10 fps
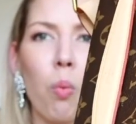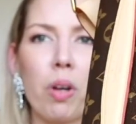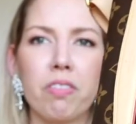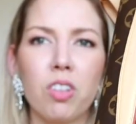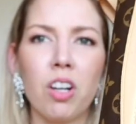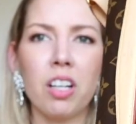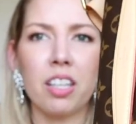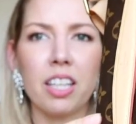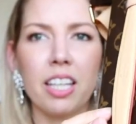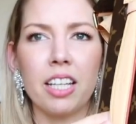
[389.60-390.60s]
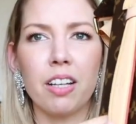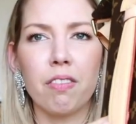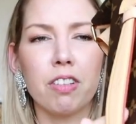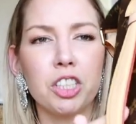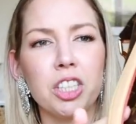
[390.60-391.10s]
We've got the
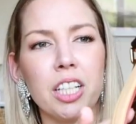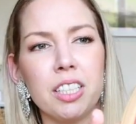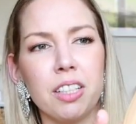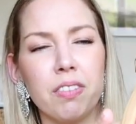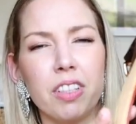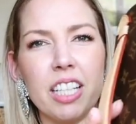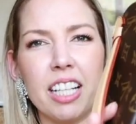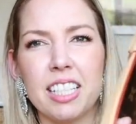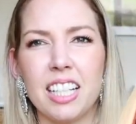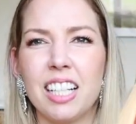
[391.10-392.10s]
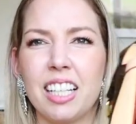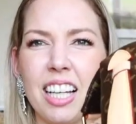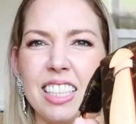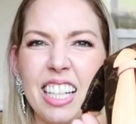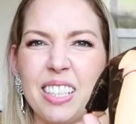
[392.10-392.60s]
Vachetta, I
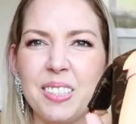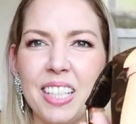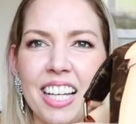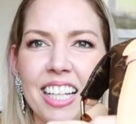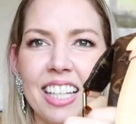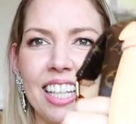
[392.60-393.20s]
think that's how you say it,